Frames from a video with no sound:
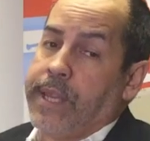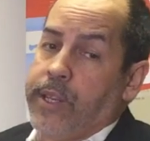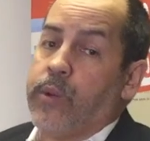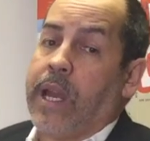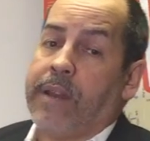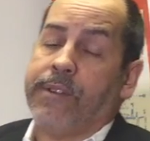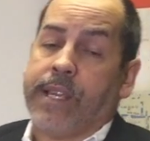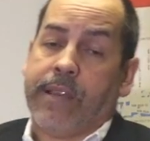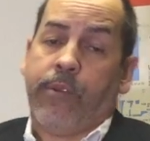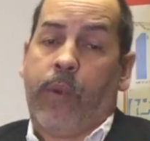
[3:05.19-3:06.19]
that you have a
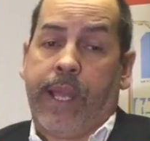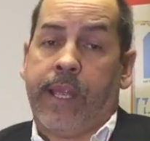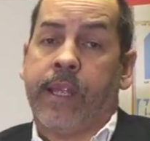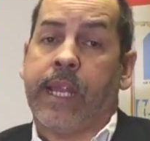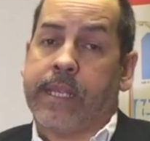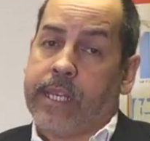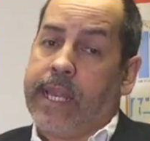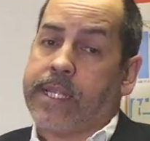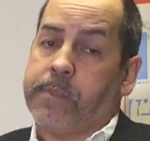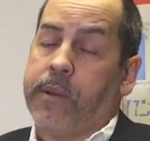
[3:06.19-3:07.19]
giveaway at the
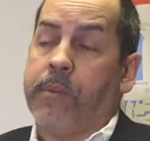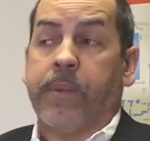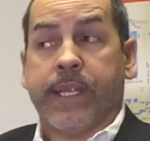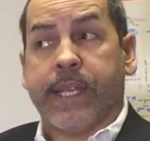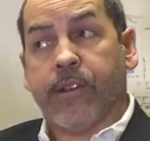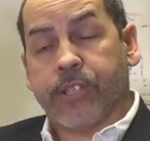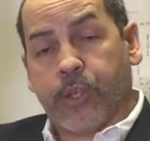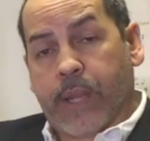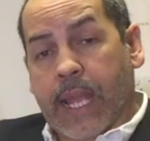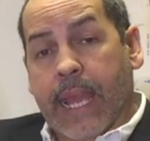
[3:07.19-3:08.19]
expo, but they'll
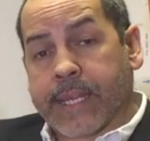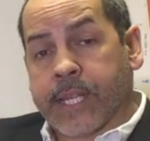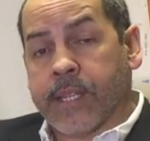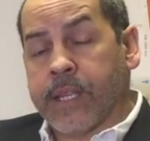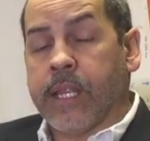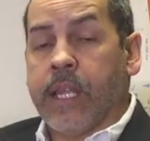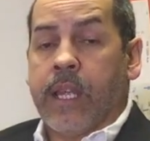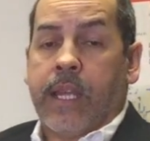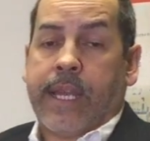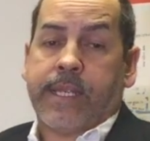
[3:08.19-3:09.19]
do it at
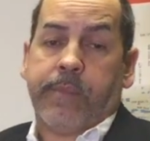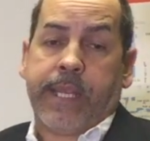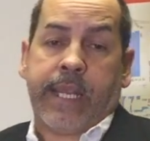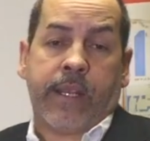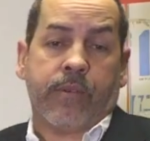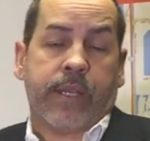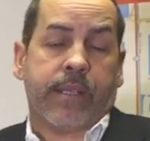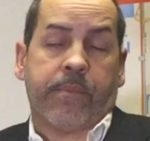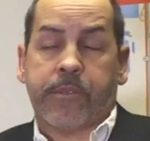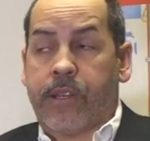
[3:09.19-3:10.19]
the beginning or
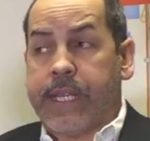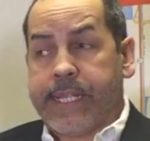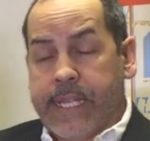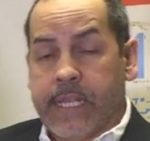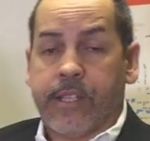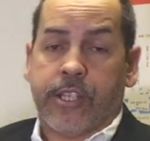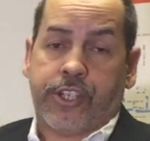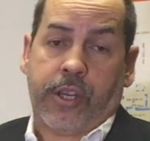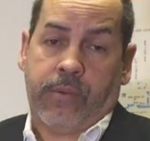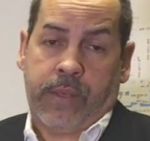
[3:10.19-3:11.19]
at the end of the
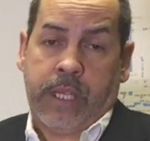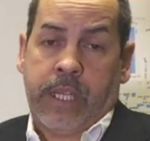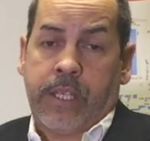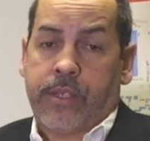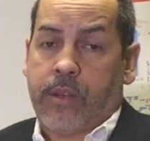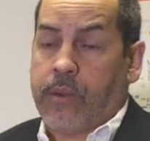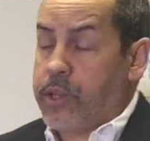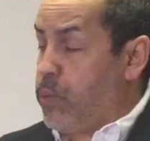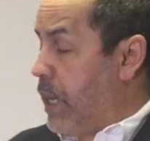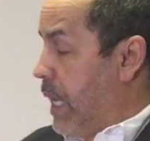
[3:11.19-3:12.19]
show. So
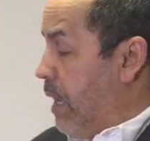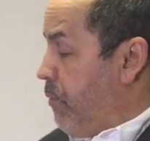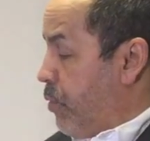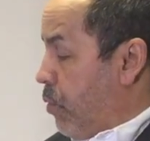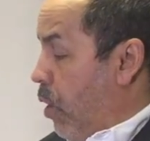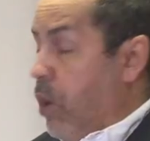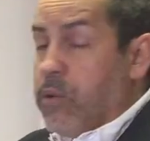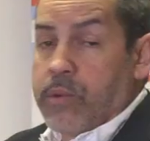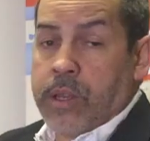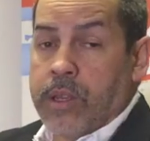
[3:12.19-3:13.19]
you want to have your
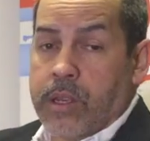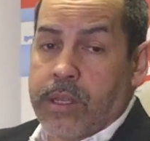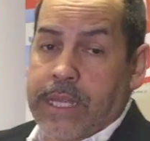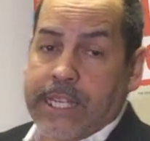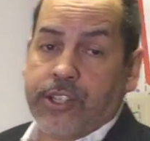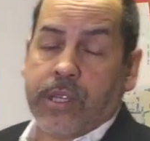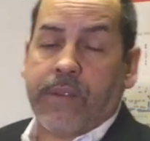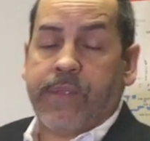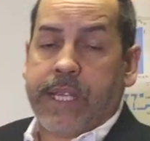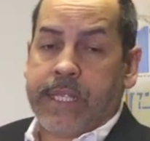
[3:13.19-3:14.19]
own collection
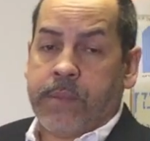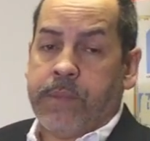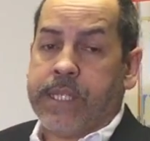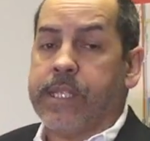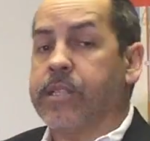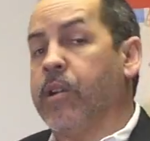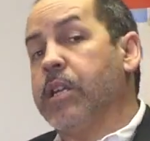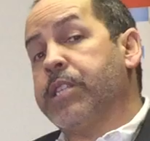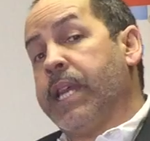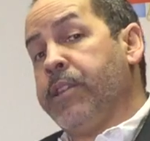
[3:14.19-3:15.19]
of these business
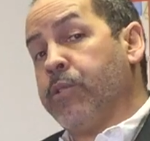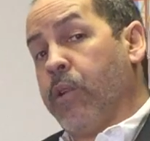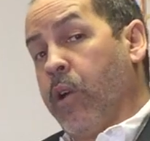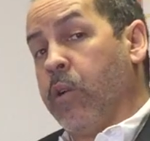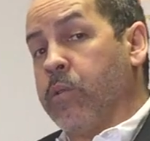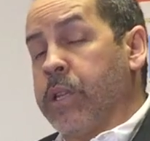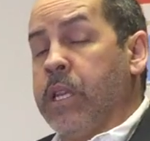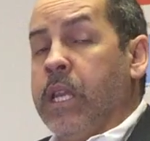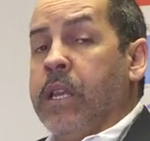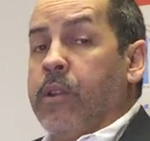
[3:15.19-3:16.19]
cards and your own
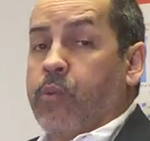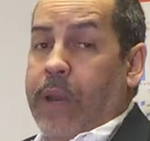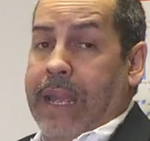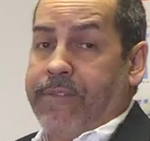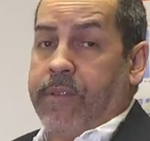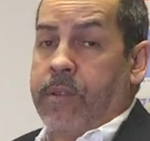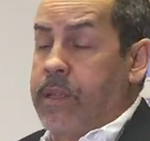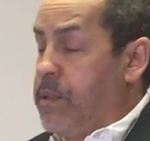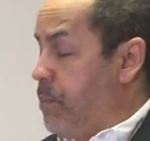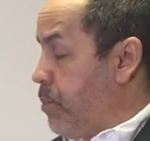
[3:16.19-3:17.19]
raffle,
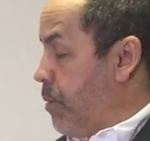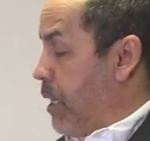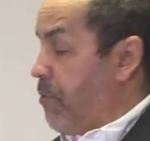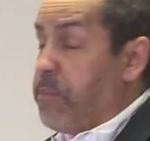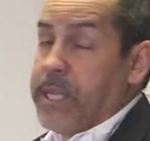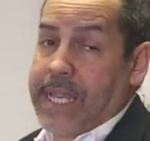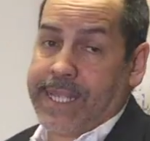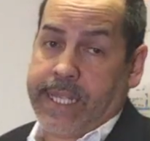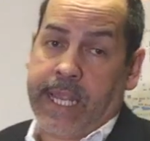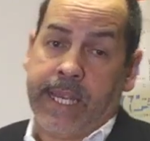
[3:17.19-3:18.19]
preferably
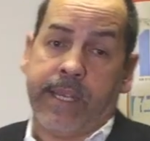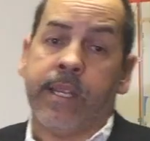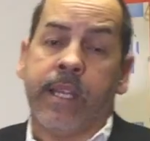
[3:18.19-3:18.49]
at the end.